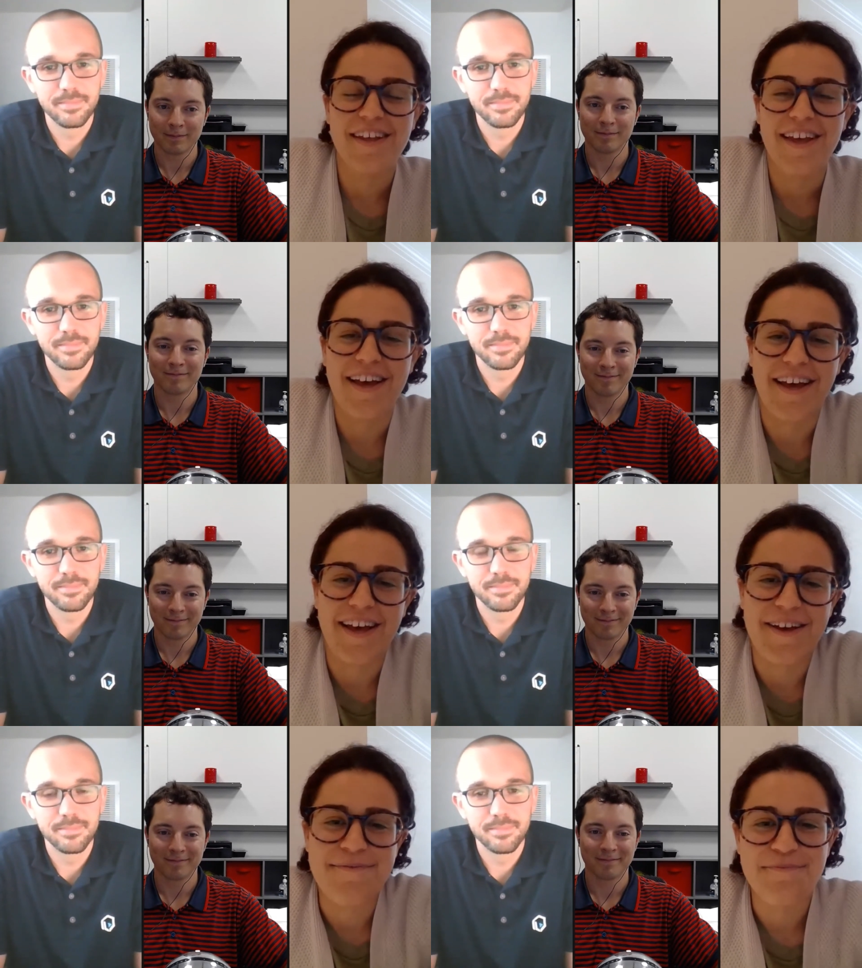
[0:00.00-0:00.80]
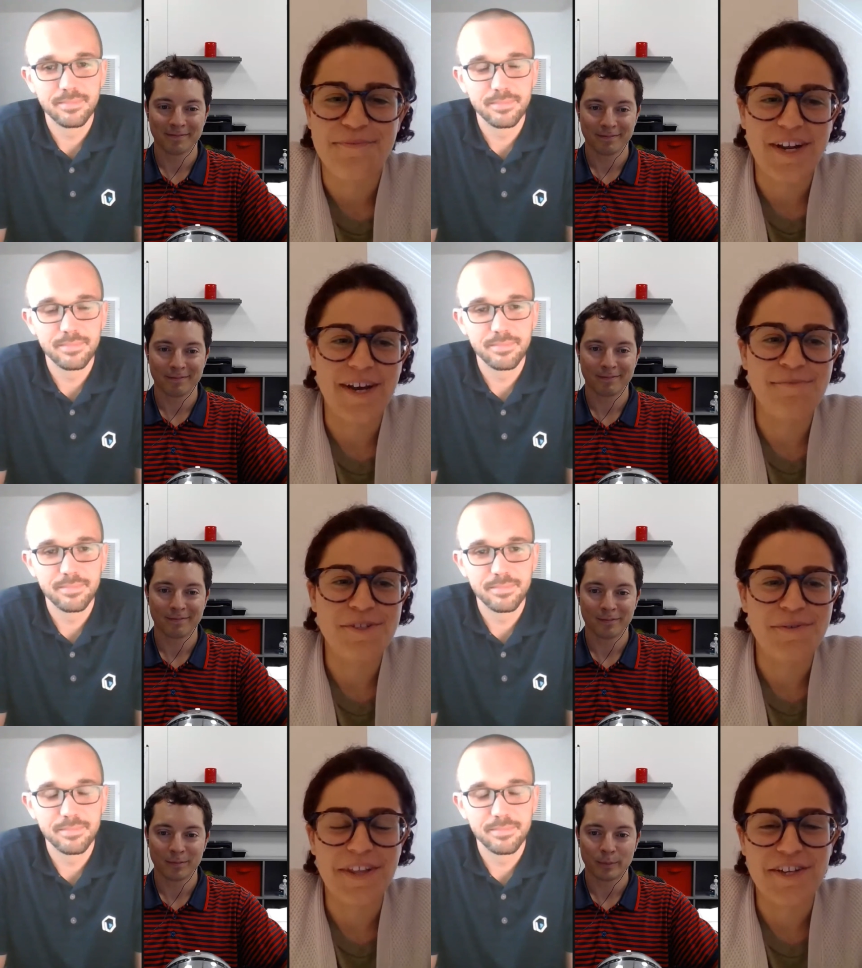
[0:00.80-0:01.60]
Speaker 1: um, when it comes to
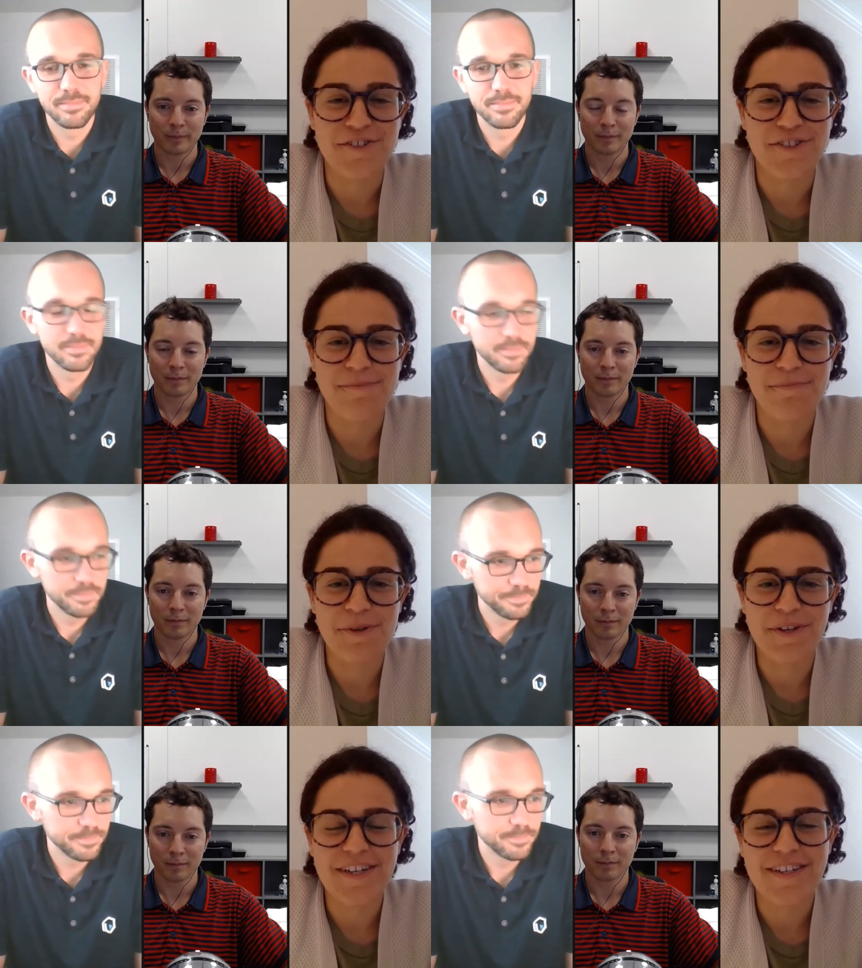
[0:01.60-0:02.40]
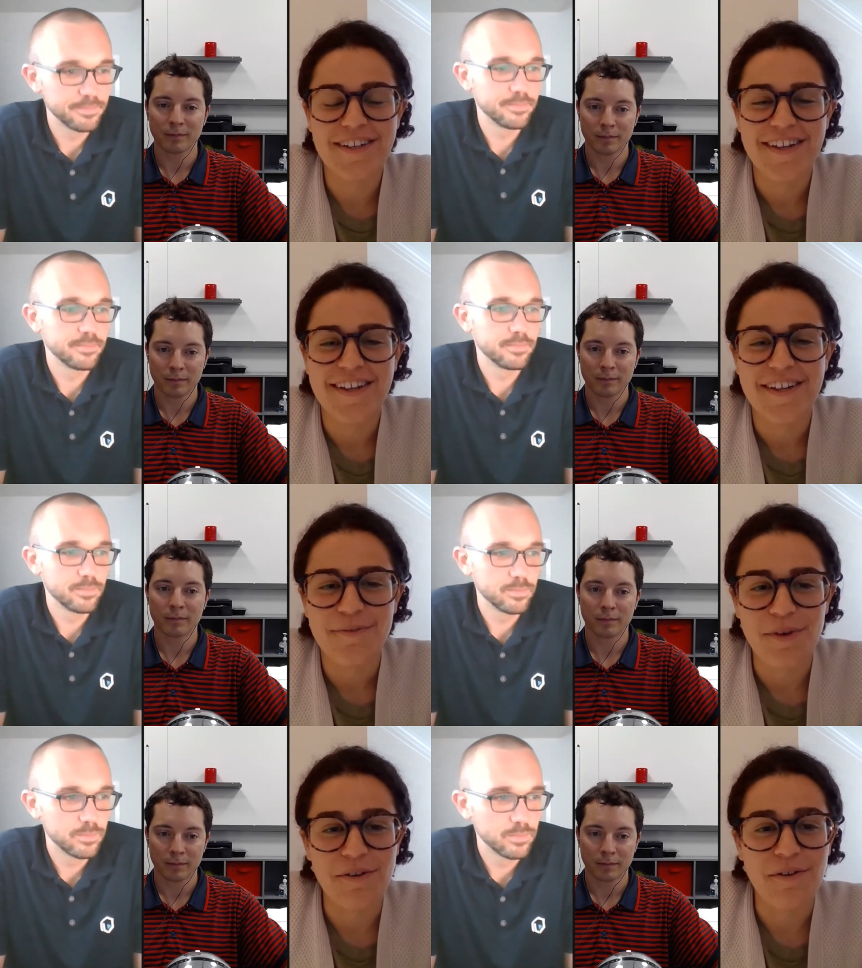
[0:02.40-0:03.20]
relationship building.
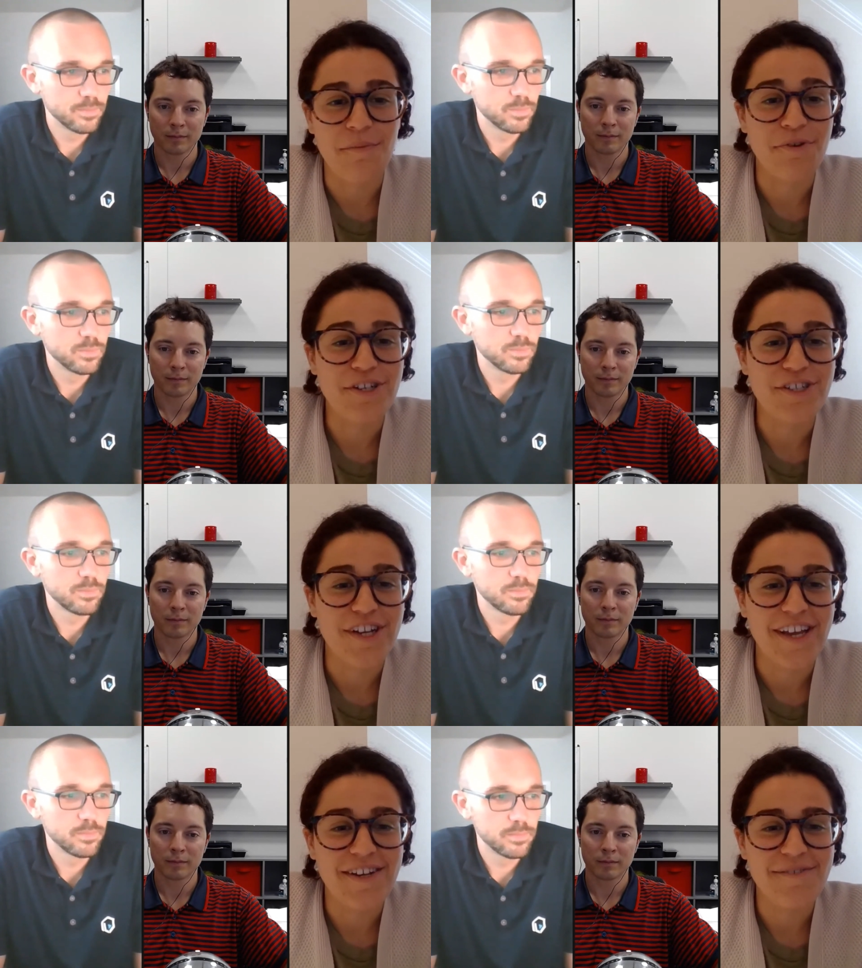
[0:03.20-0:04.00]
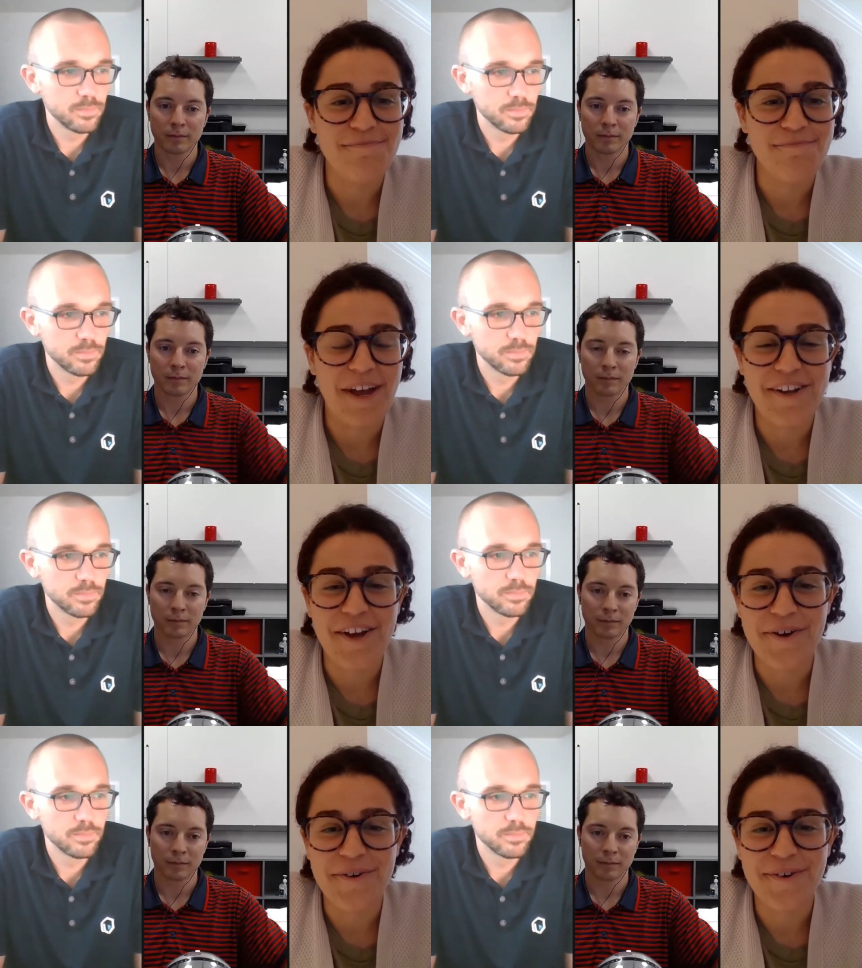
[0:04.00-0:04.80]
We appreciate
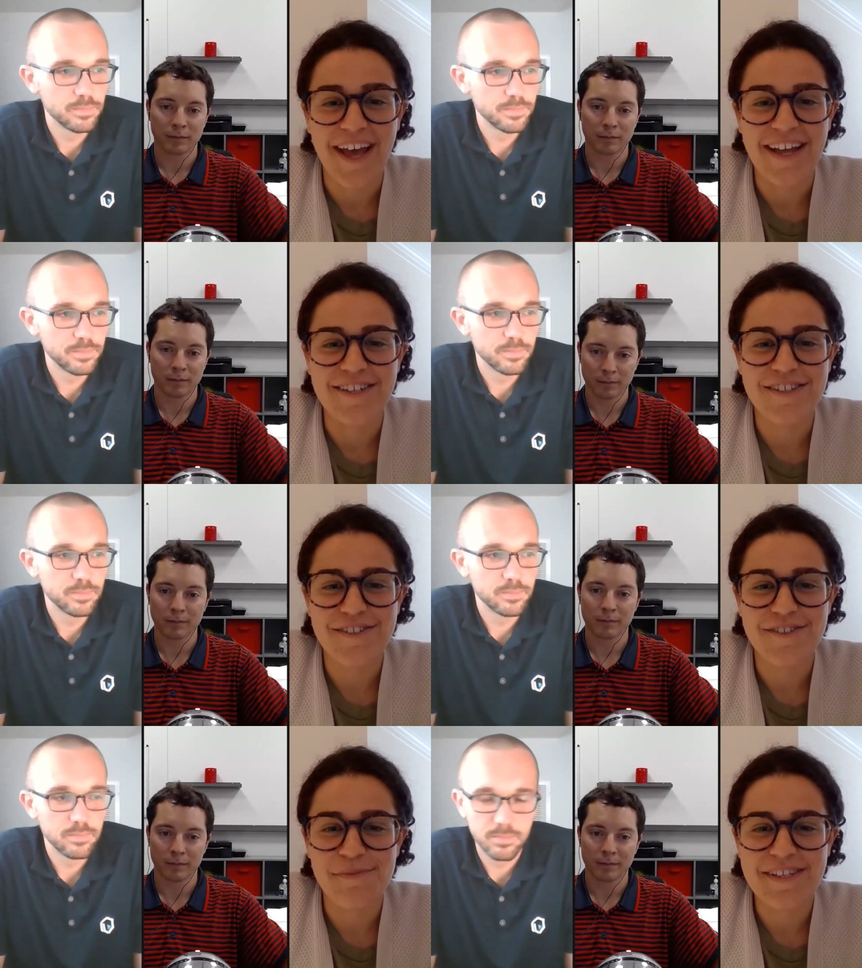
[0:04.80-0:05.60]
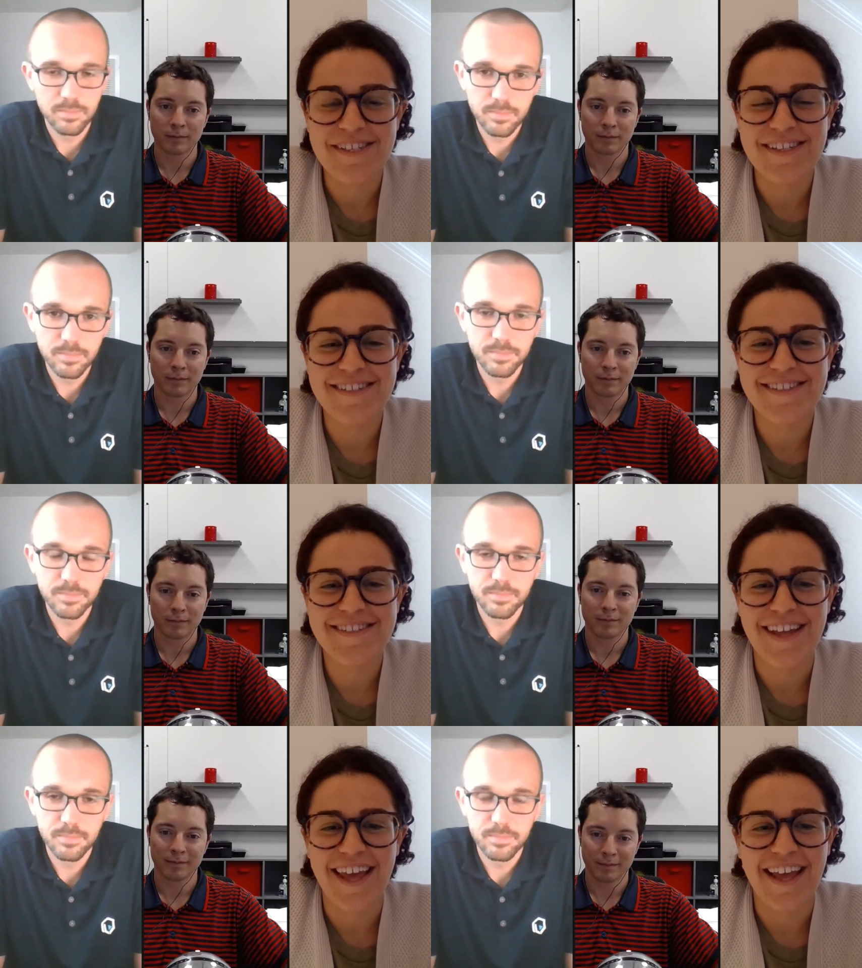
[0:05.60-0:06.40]
Betco and your business
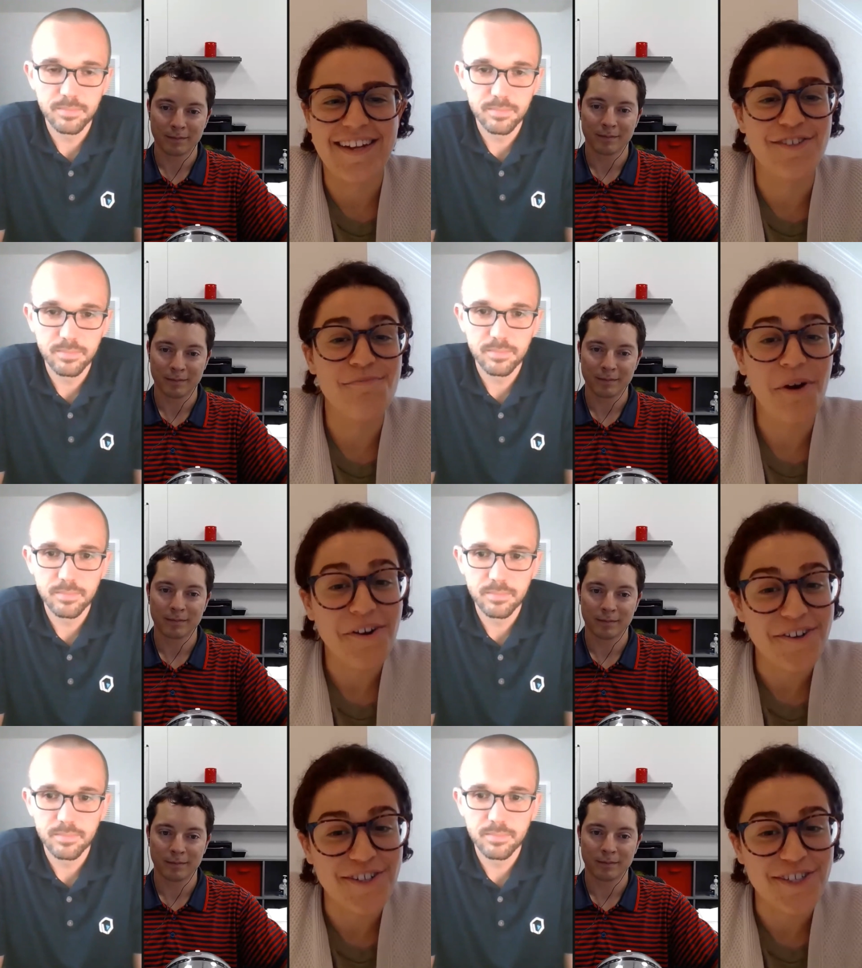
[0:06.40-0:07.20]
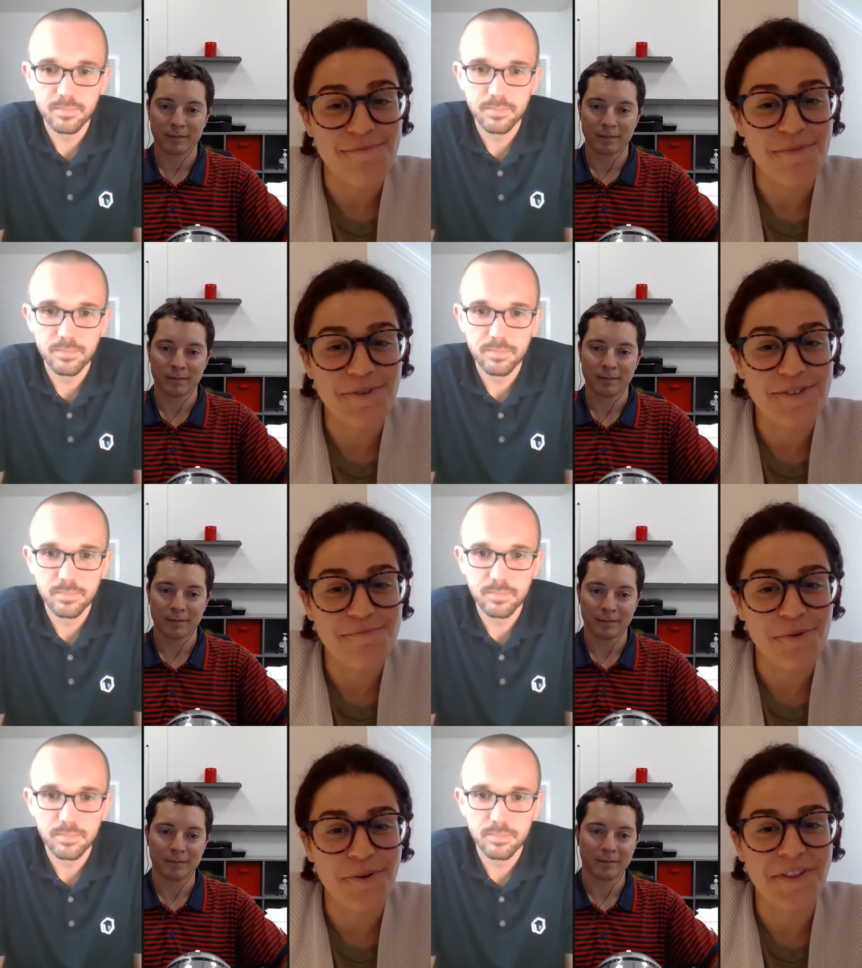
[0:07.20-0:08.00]
and your partnership, most
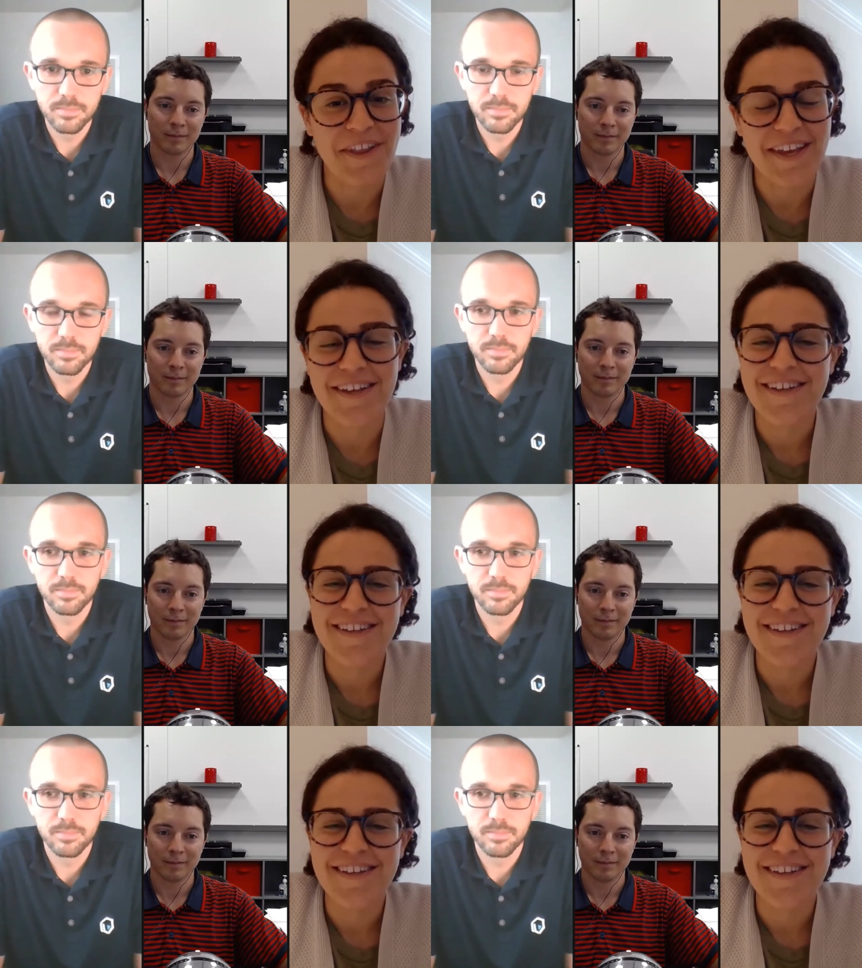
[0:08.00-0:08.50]
importantly.